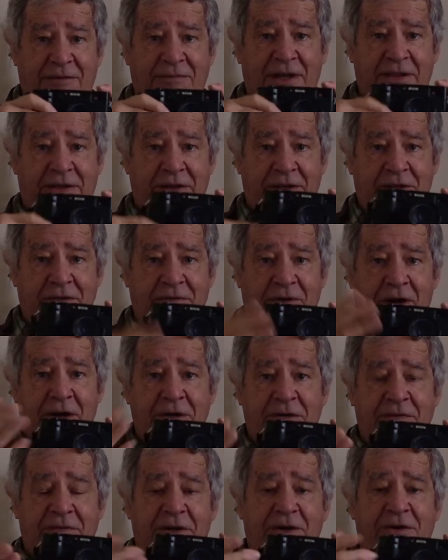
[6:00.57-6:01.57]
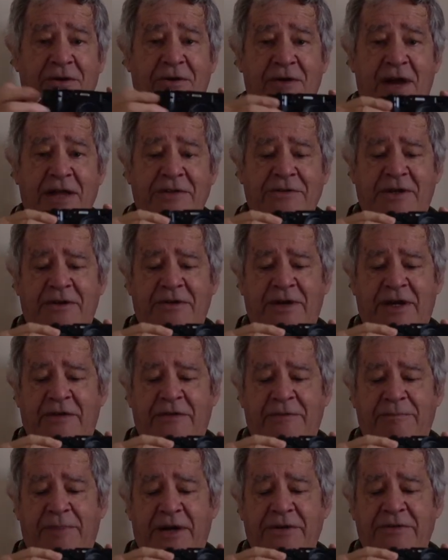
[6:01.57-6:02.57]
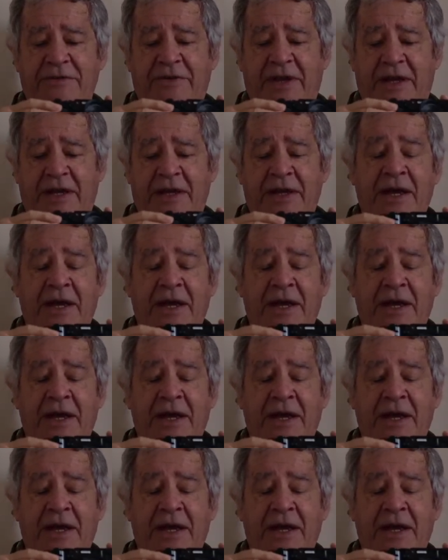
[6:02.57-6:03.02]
whether you are over or under exposing.